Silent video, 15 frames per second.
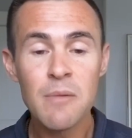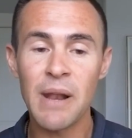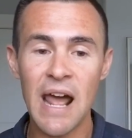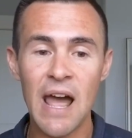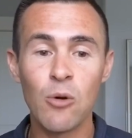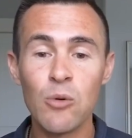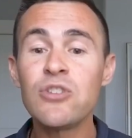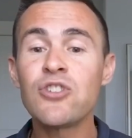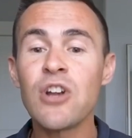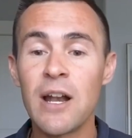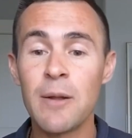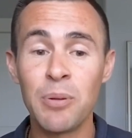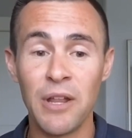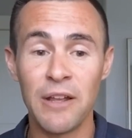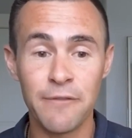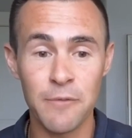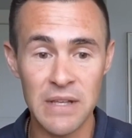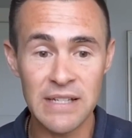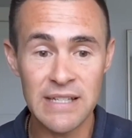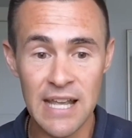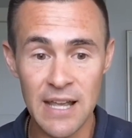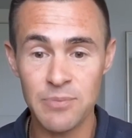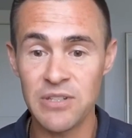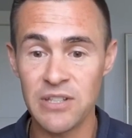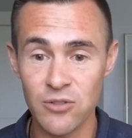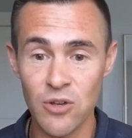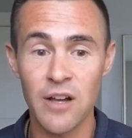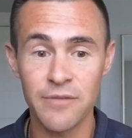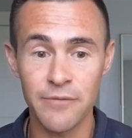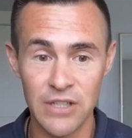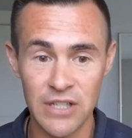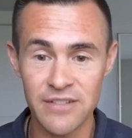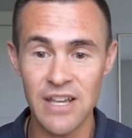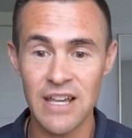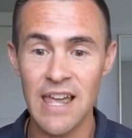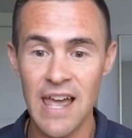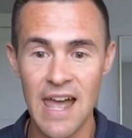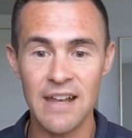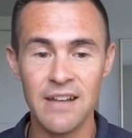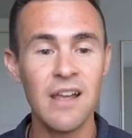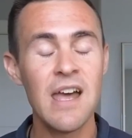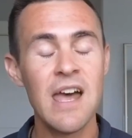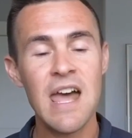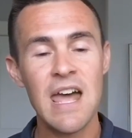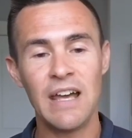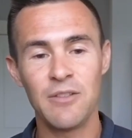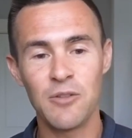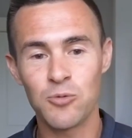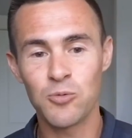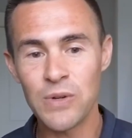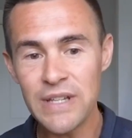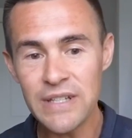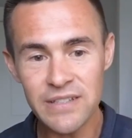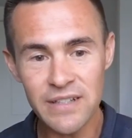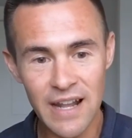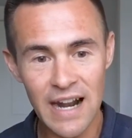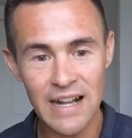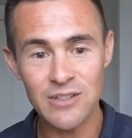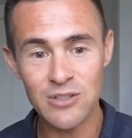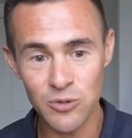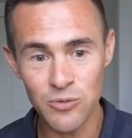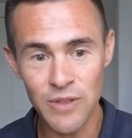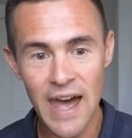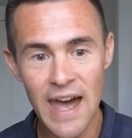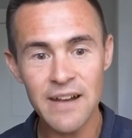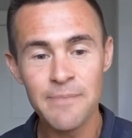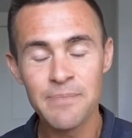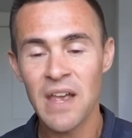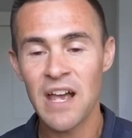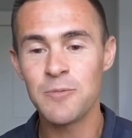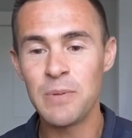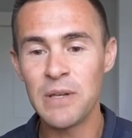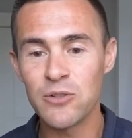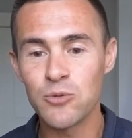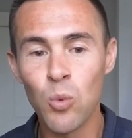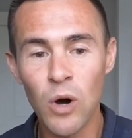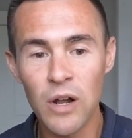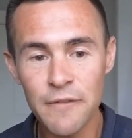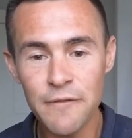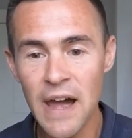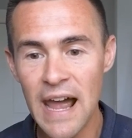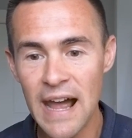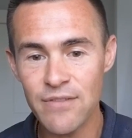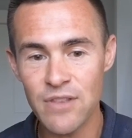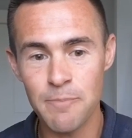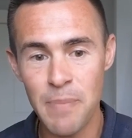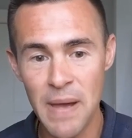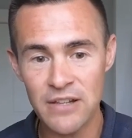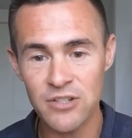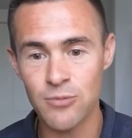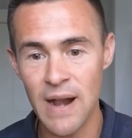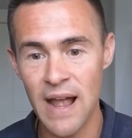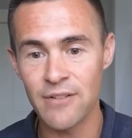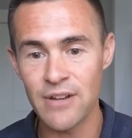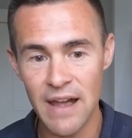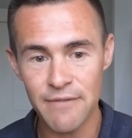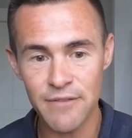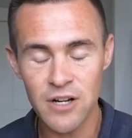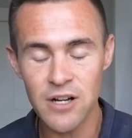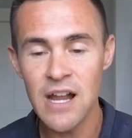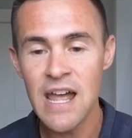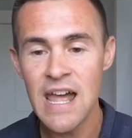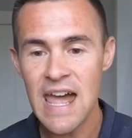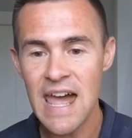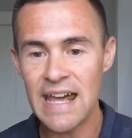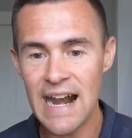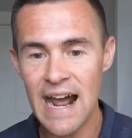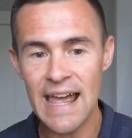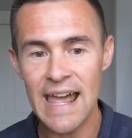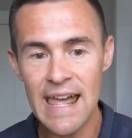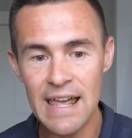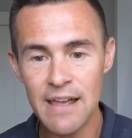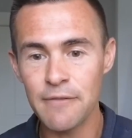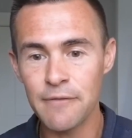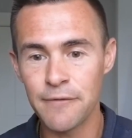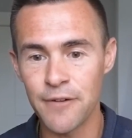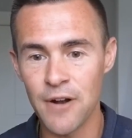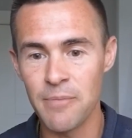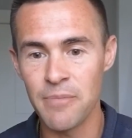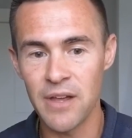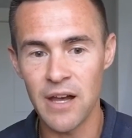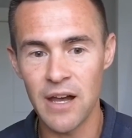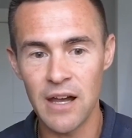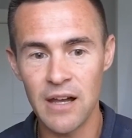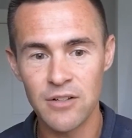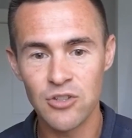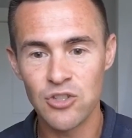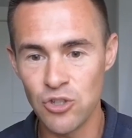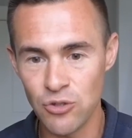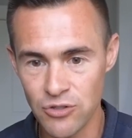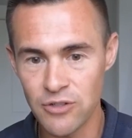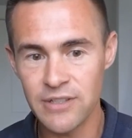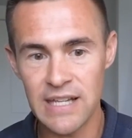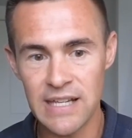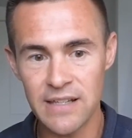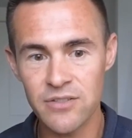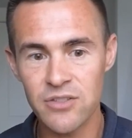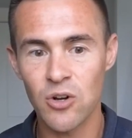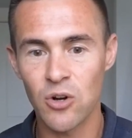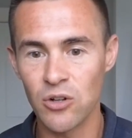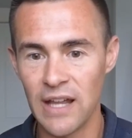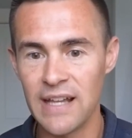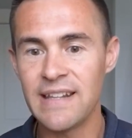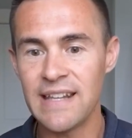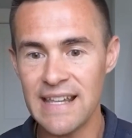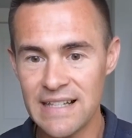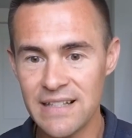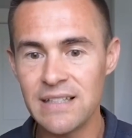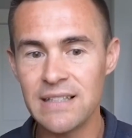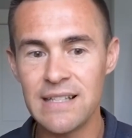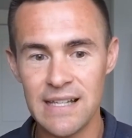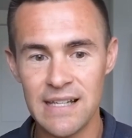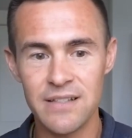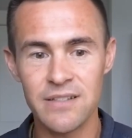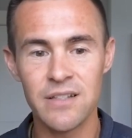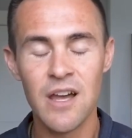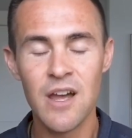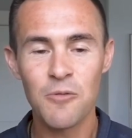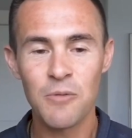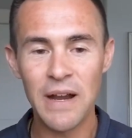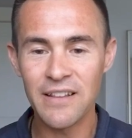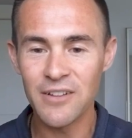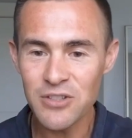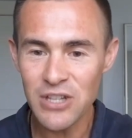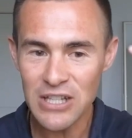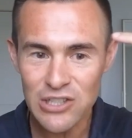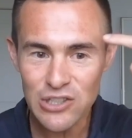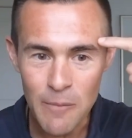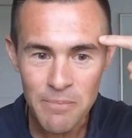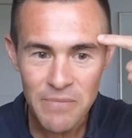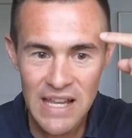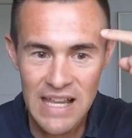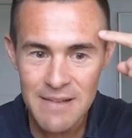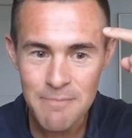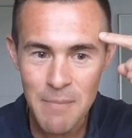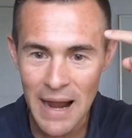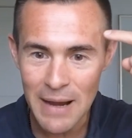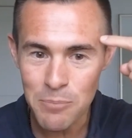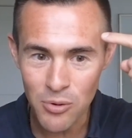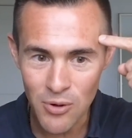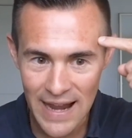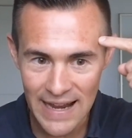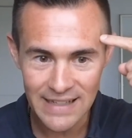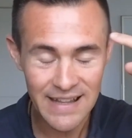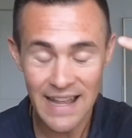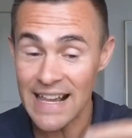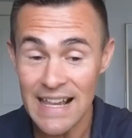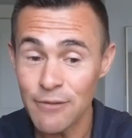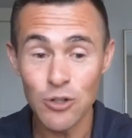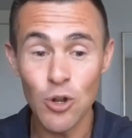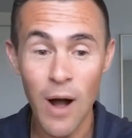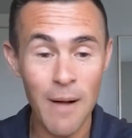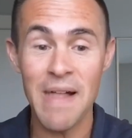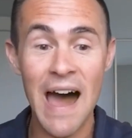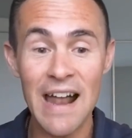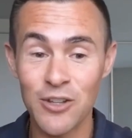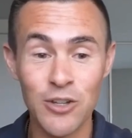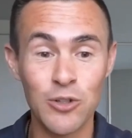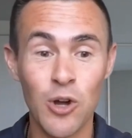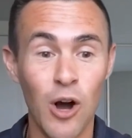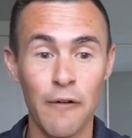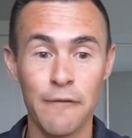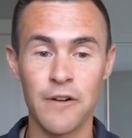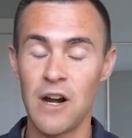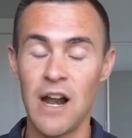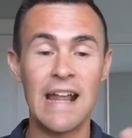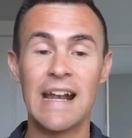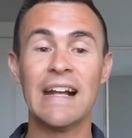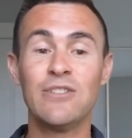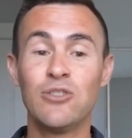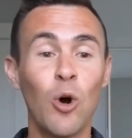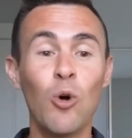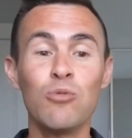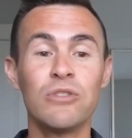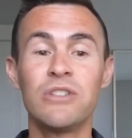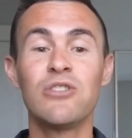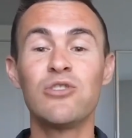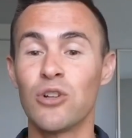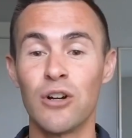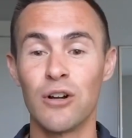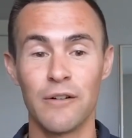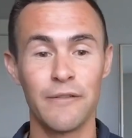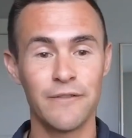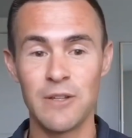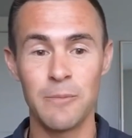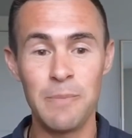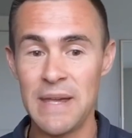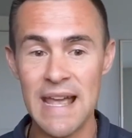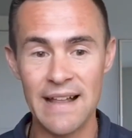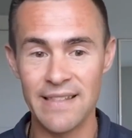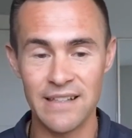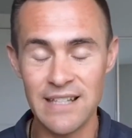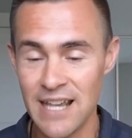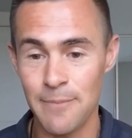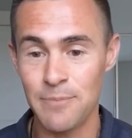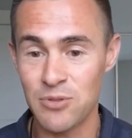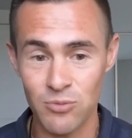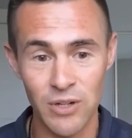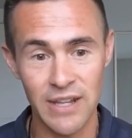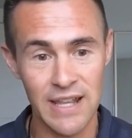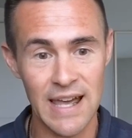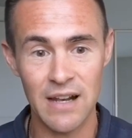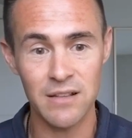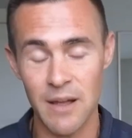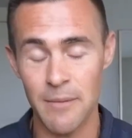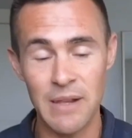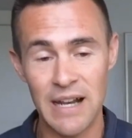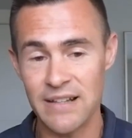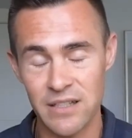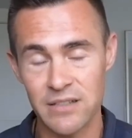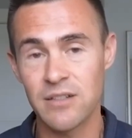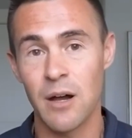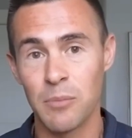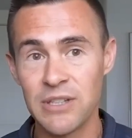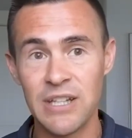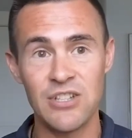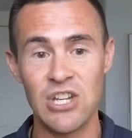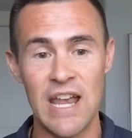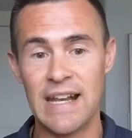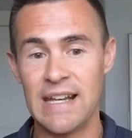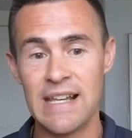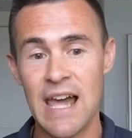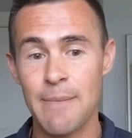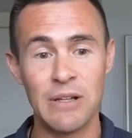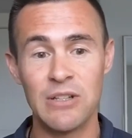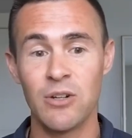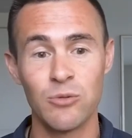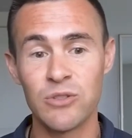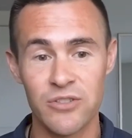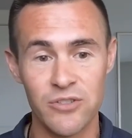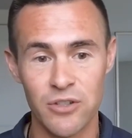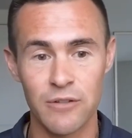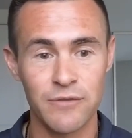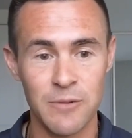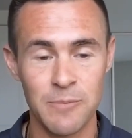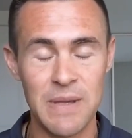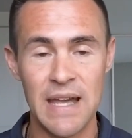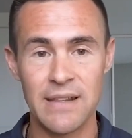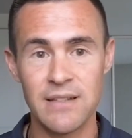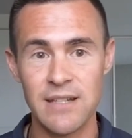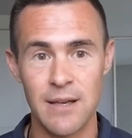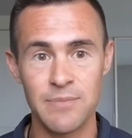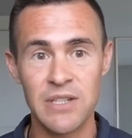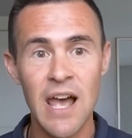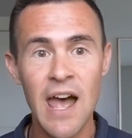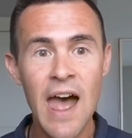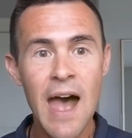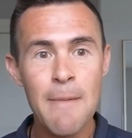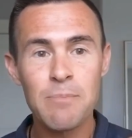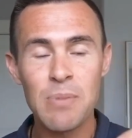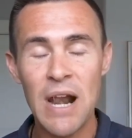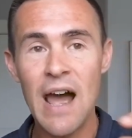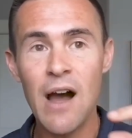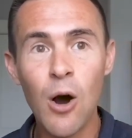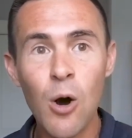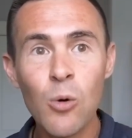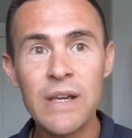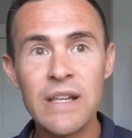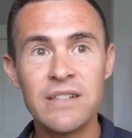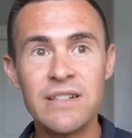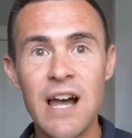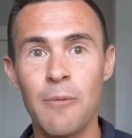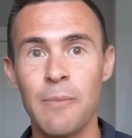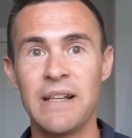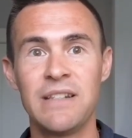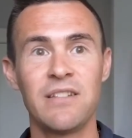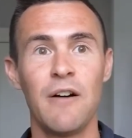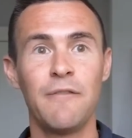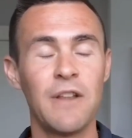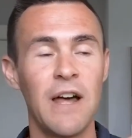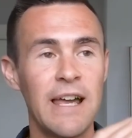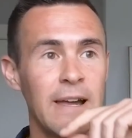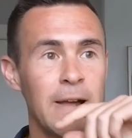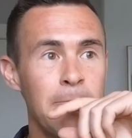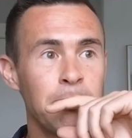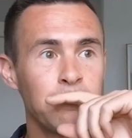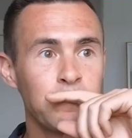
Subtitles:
but I always try to play from the tips as often as I can. And the reason that I do that is because what if I have the best round ever and I hit from the junior tees or like the easy tees, right? There's like something in my brain that even though I'm not a good golfer and I don't deserve to be on the tips really, as a double digit handicap, I don't deserve to be on the tips, but I always tell myself, like,